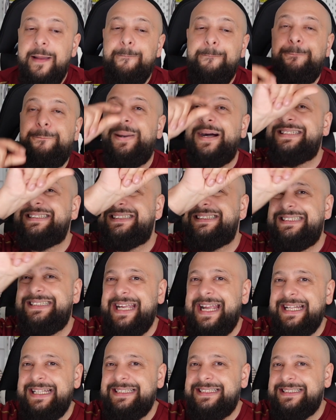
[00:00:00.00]

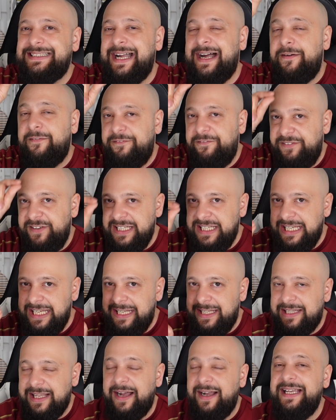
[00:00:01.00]
Pazienza
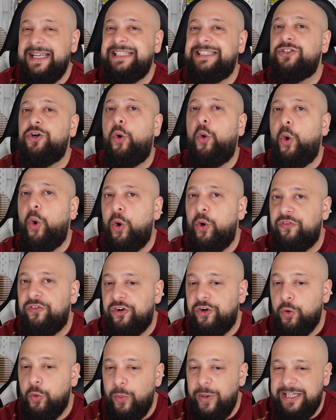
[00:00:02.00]
finita. It's
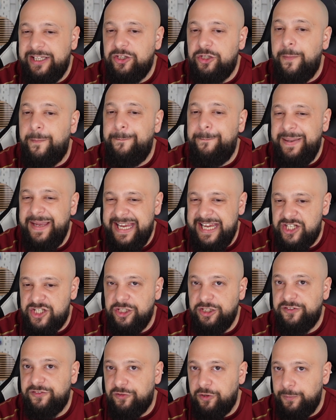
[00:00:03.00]
over with the
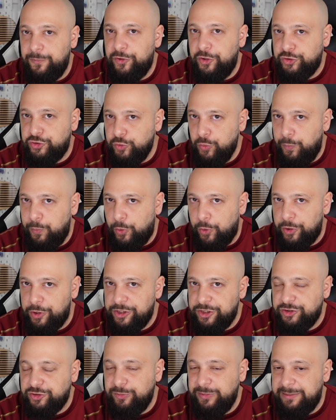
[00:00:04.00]
patience from the
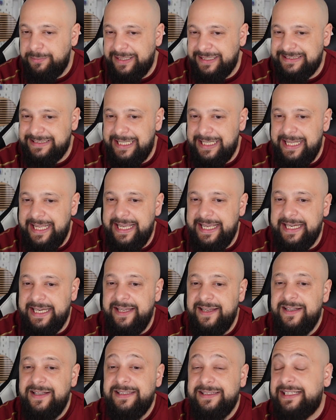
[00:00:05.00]
supporters with Max Allegri
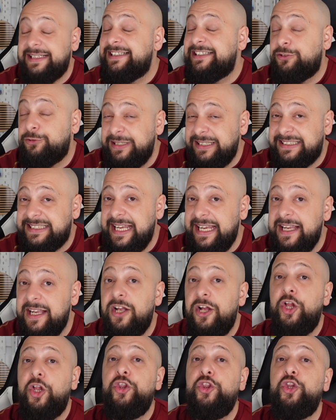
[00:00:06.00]
that is risking
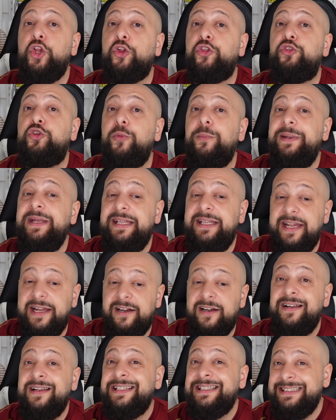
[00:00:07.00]
not to be
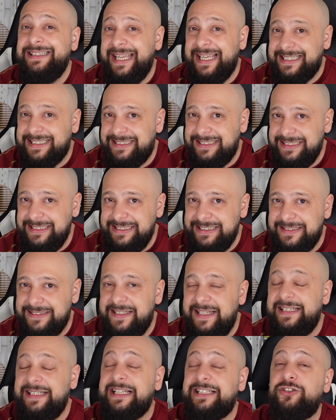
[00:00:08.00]
there next season.
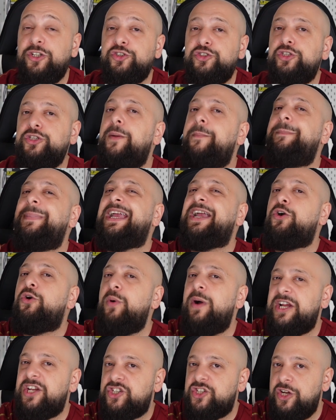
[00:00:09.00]
And that's also the big
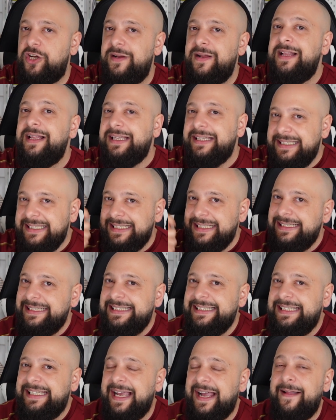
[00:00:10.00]
question in
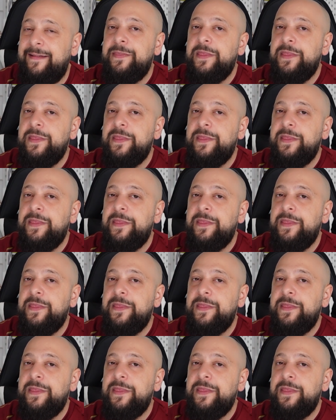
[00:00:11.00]
Ligue